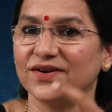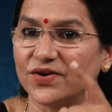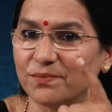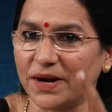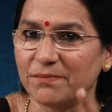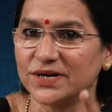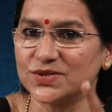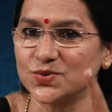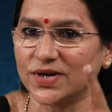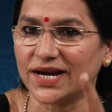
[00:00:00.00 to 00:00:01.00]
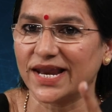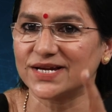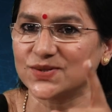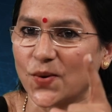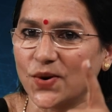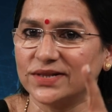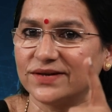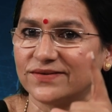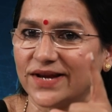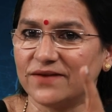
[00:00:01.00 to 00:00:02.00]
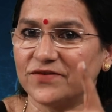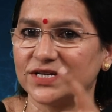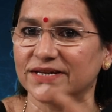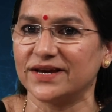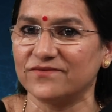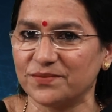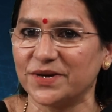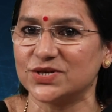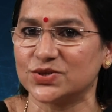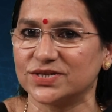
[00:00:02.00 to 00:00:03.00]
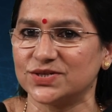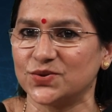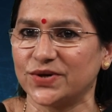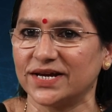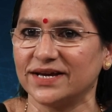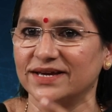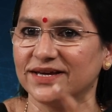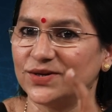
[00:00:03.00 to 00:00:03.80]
Remember to collect all the relevant information during